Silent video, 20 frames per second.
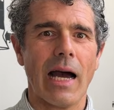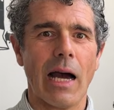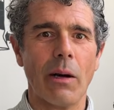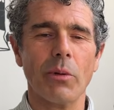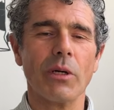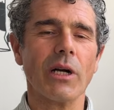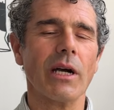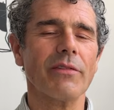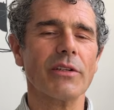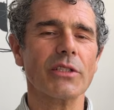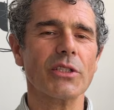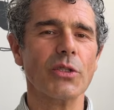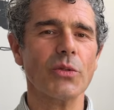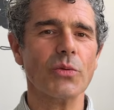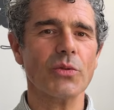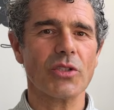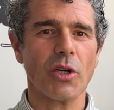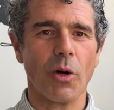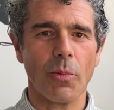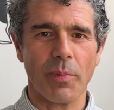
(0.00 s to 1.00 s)
I will cover
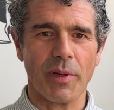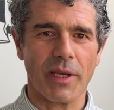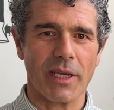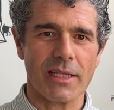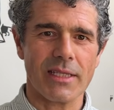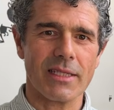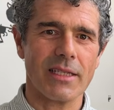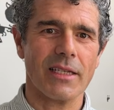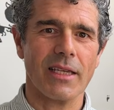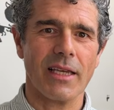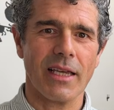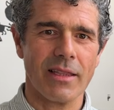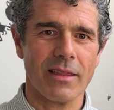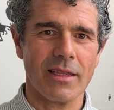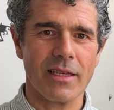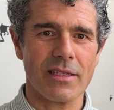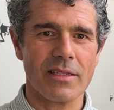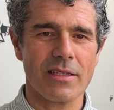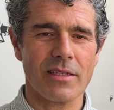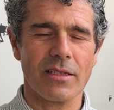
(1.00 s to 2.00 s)
two topics in
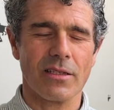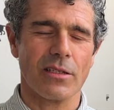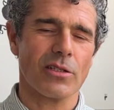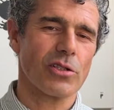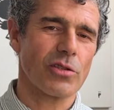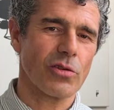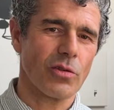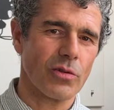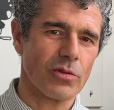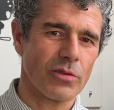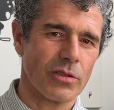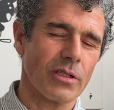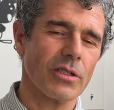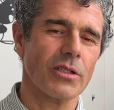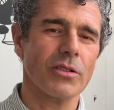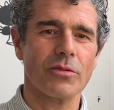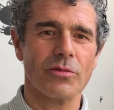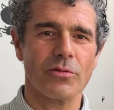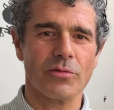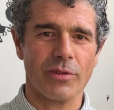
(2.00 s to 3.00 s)
this short
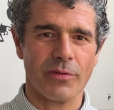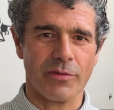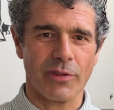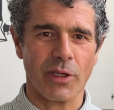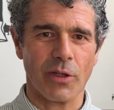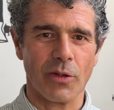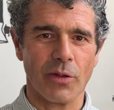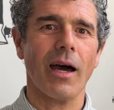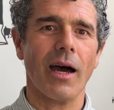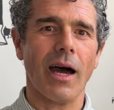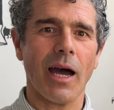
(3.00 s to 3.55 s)
review.